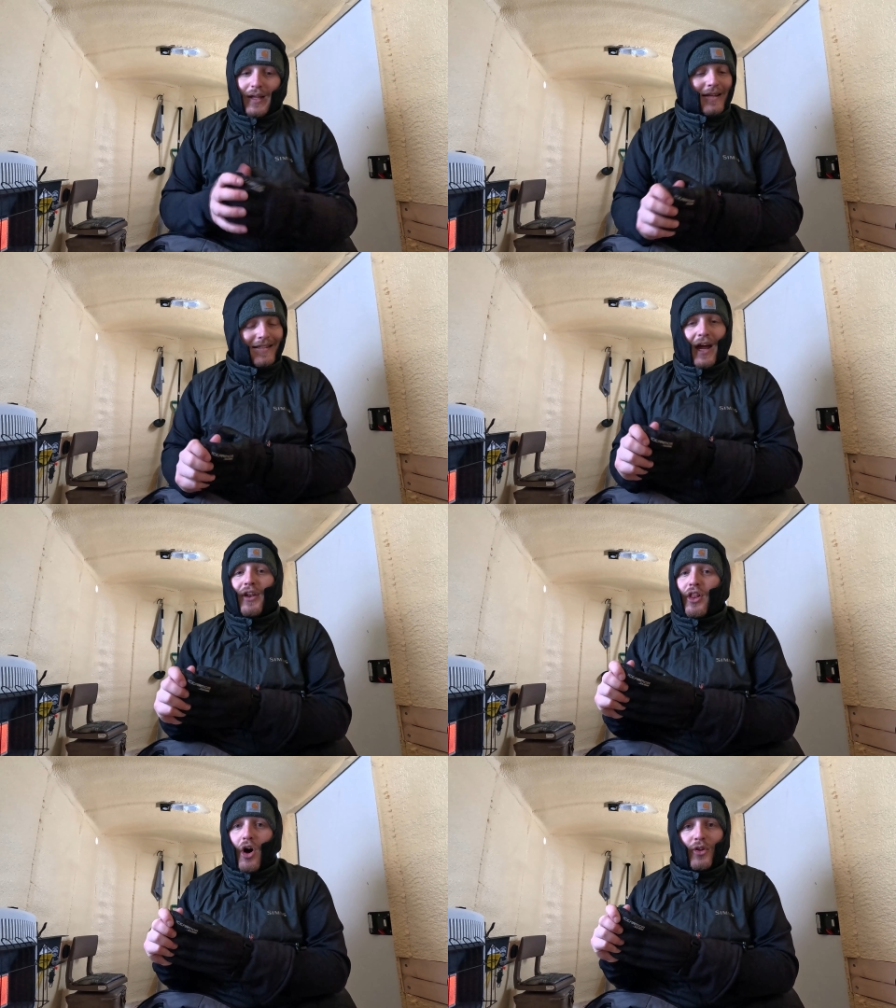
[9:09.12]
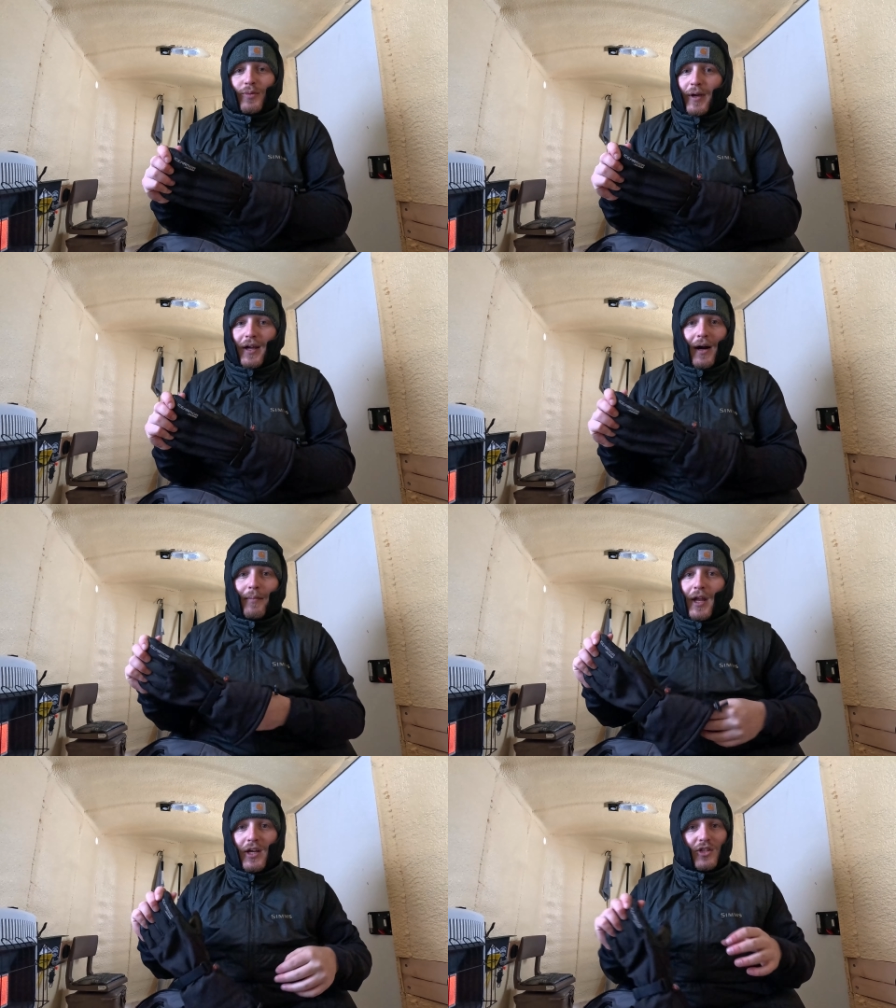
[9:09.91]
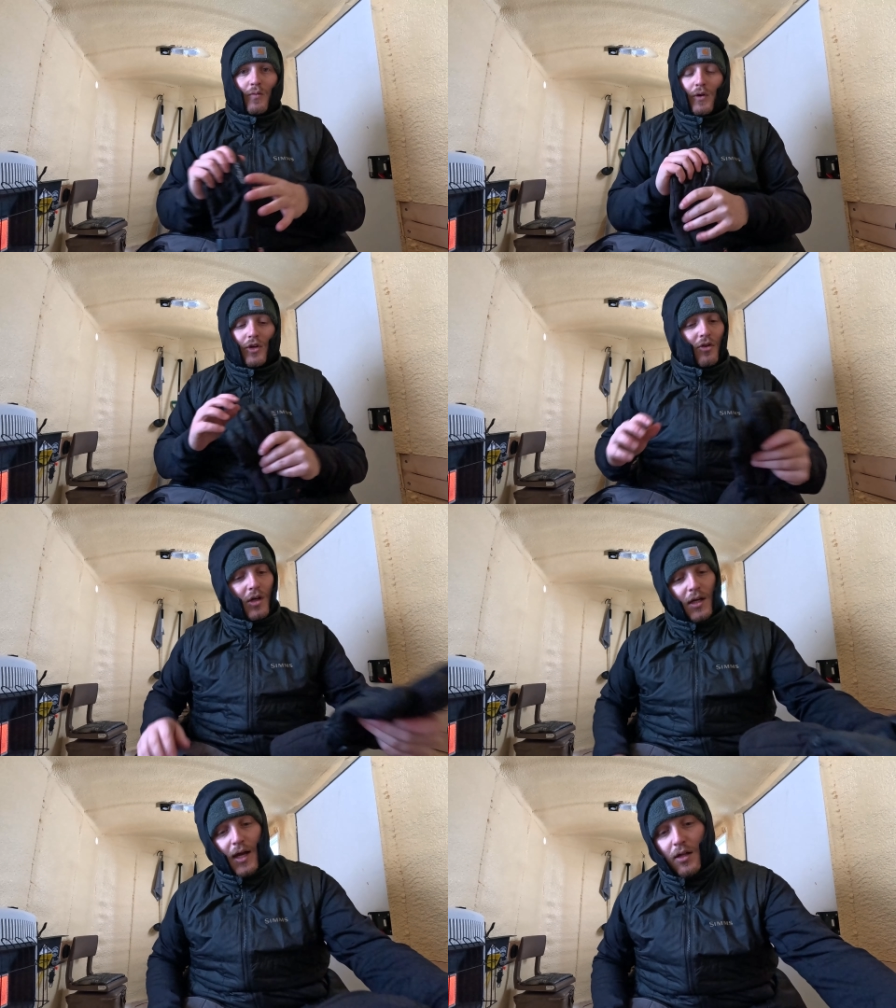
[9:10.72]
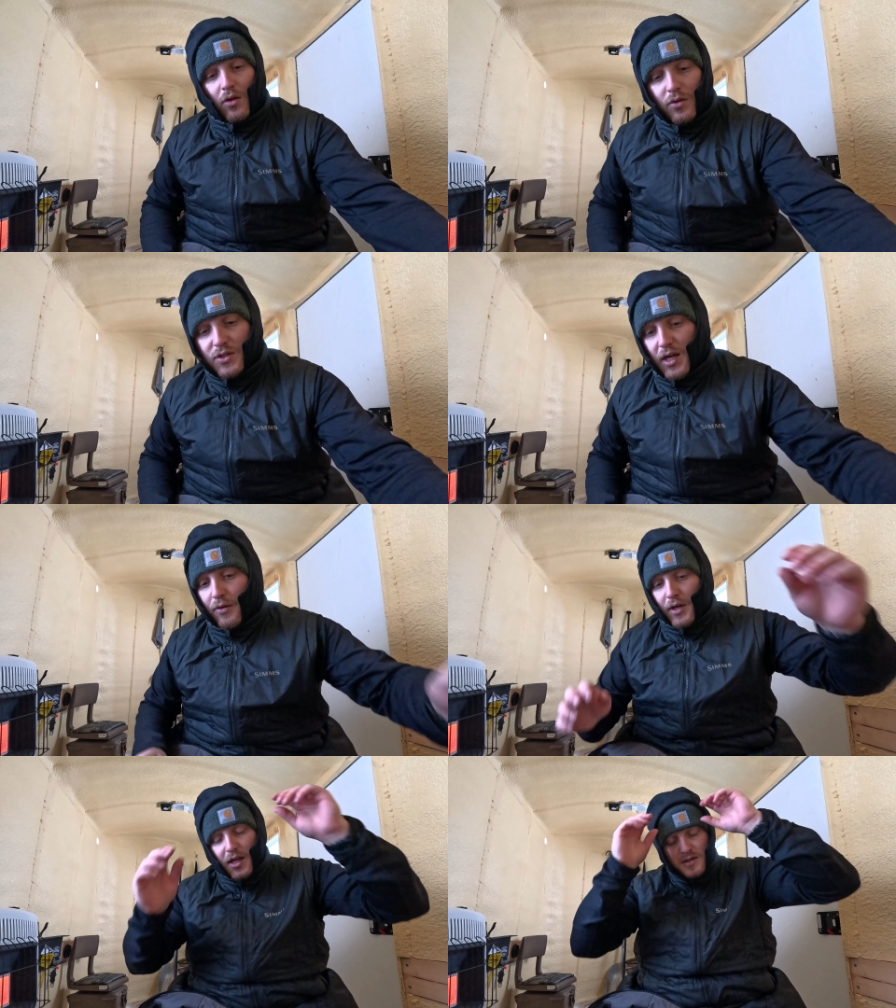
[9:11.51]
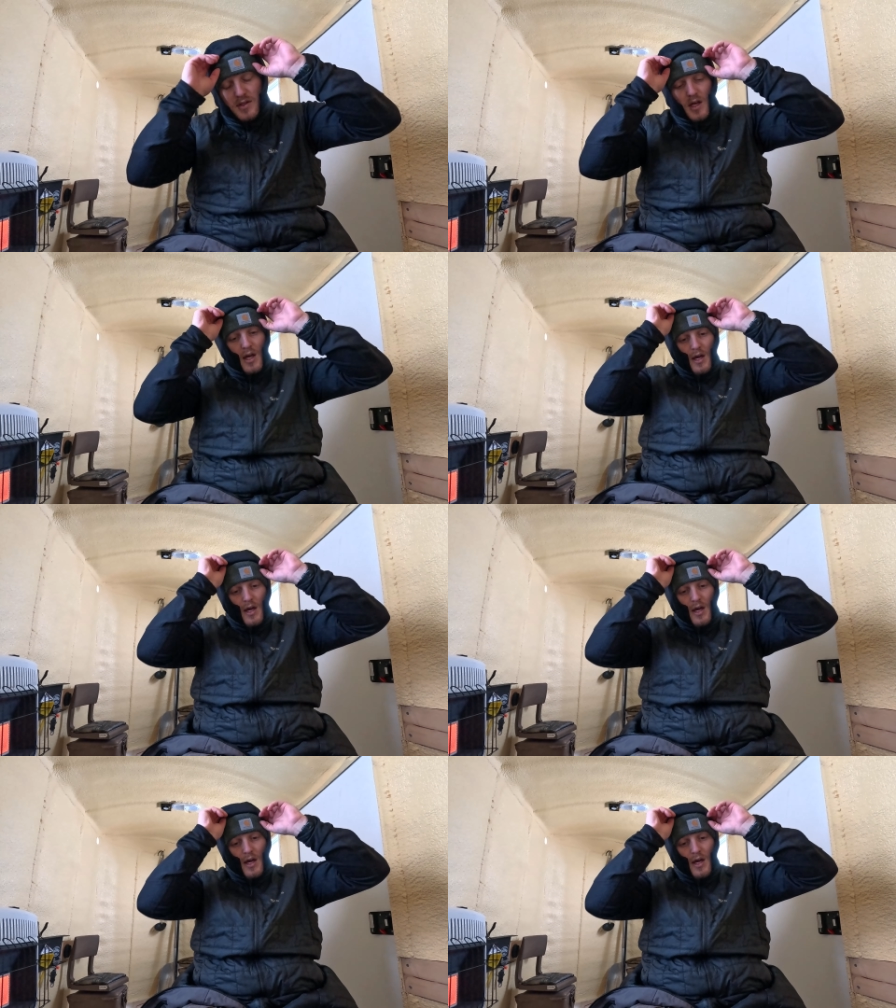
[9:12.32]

It's kind of the ultimate combination when you're looking at clothes nowadays.